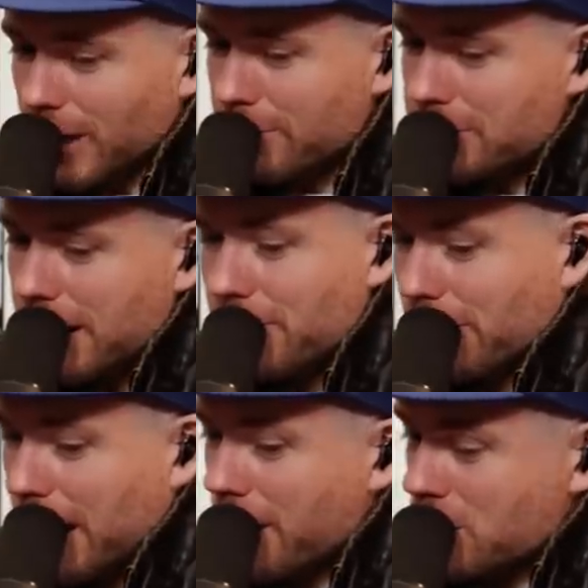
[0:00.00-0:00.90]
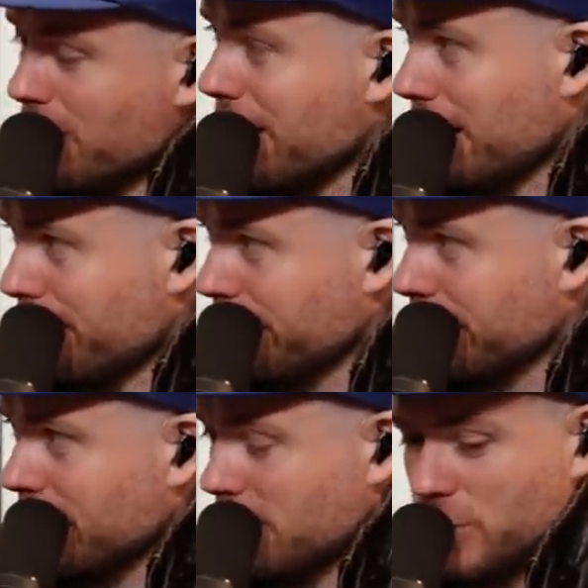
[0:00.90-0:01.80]
I was inside O'Connor's one day
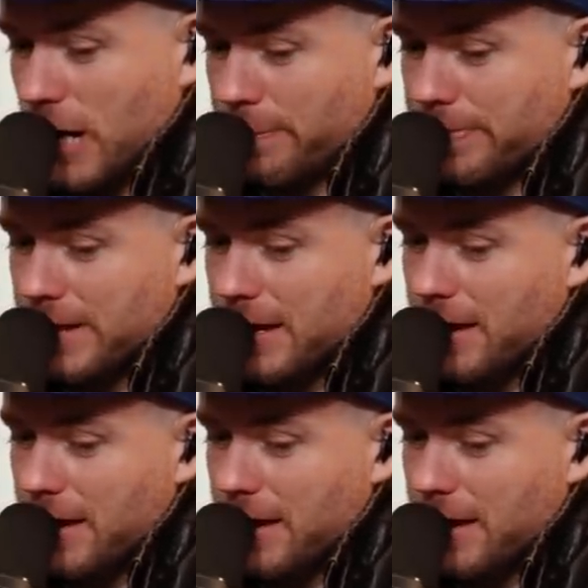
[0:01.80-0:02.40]
in the shop